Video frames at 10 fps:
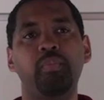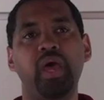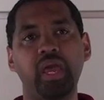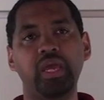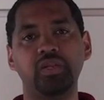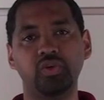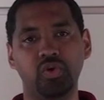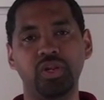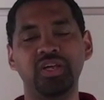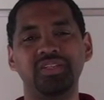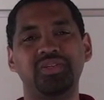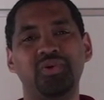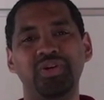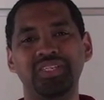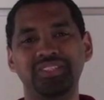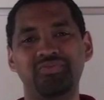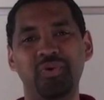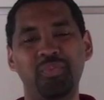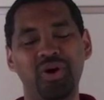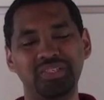pain during this
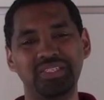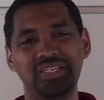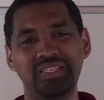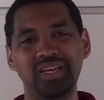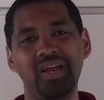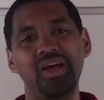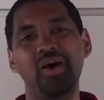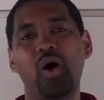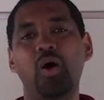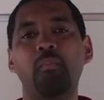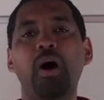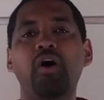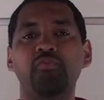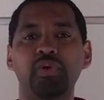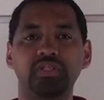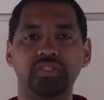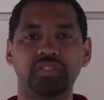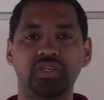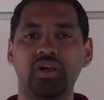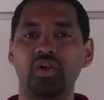football season are
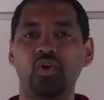mouthpieces.